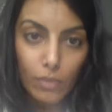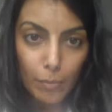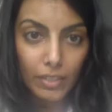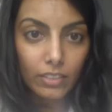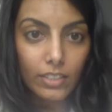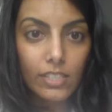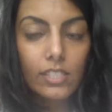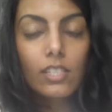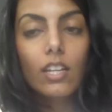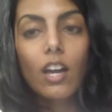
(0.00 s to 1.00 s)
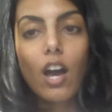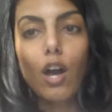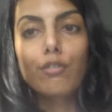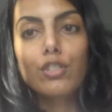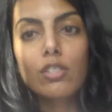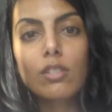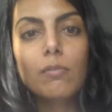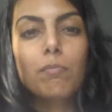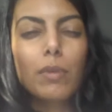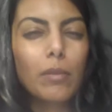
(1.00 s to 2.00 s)
I made a list of just
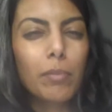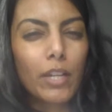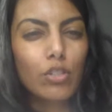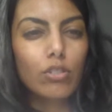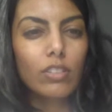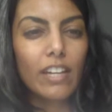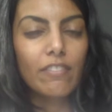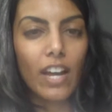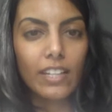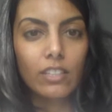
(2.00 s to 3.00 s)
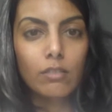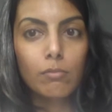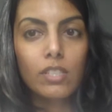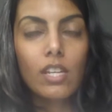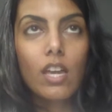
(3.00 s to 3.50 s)
some big picture life items